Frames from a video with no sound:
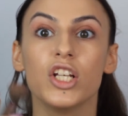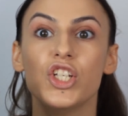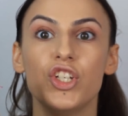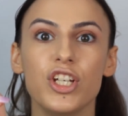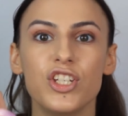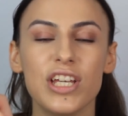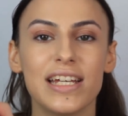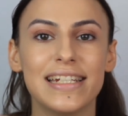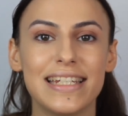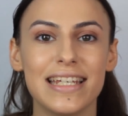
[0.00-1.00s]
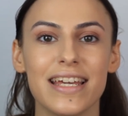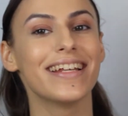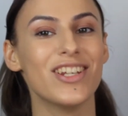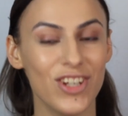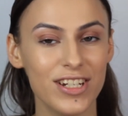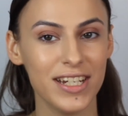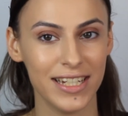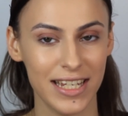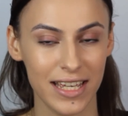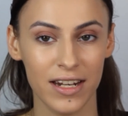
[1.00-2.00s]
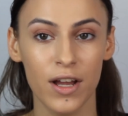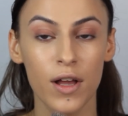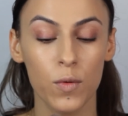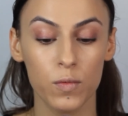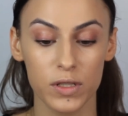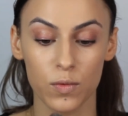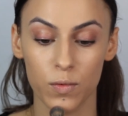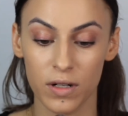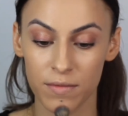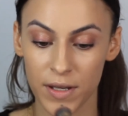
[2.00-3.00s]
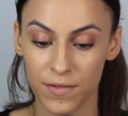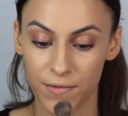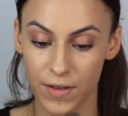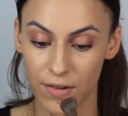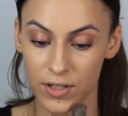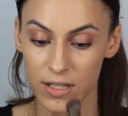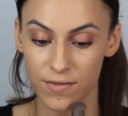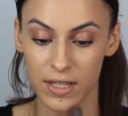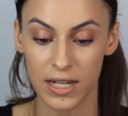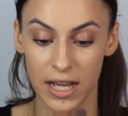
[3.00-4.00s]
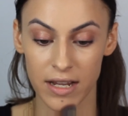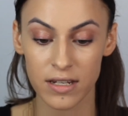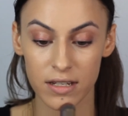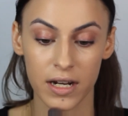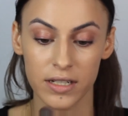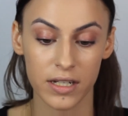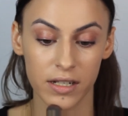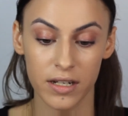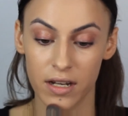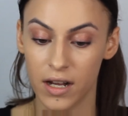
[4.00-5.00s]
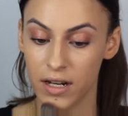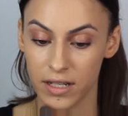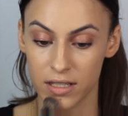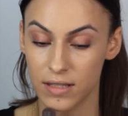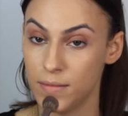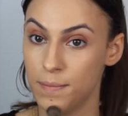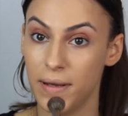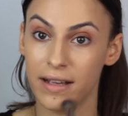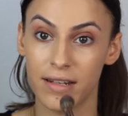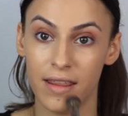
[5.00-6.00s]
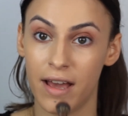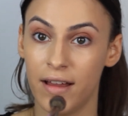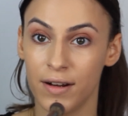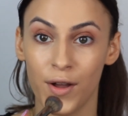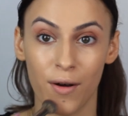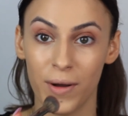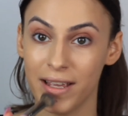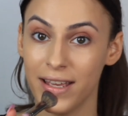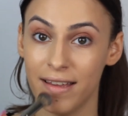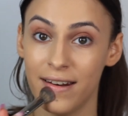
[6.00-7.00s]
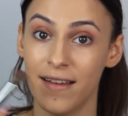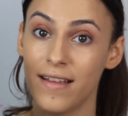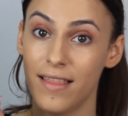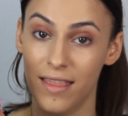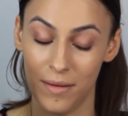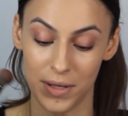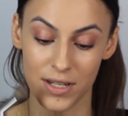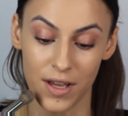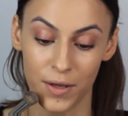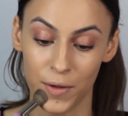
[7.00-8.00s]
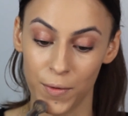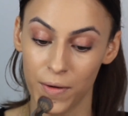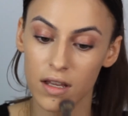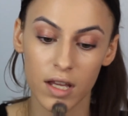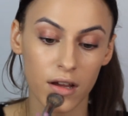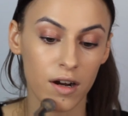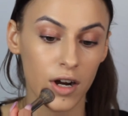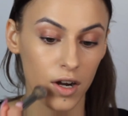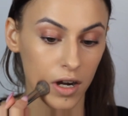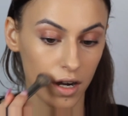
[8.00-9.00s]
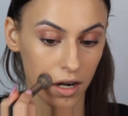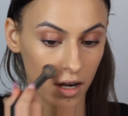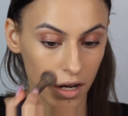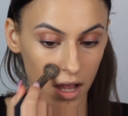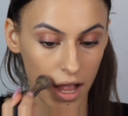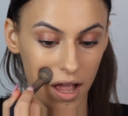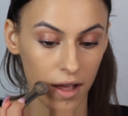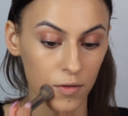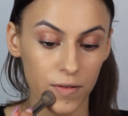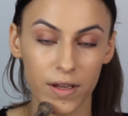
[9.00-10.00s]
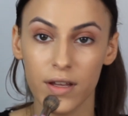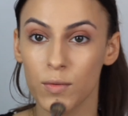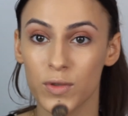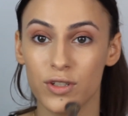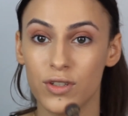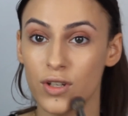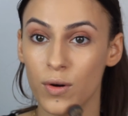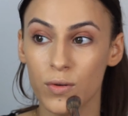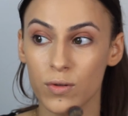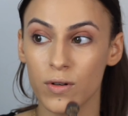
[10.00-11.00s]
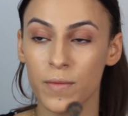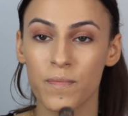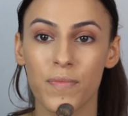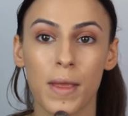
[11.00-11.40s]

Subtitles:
Gigi Hadid. Gigi Hadid was one of my favorites of the night, and I did not expect that going in, let me tell you. Her outfit was so cool,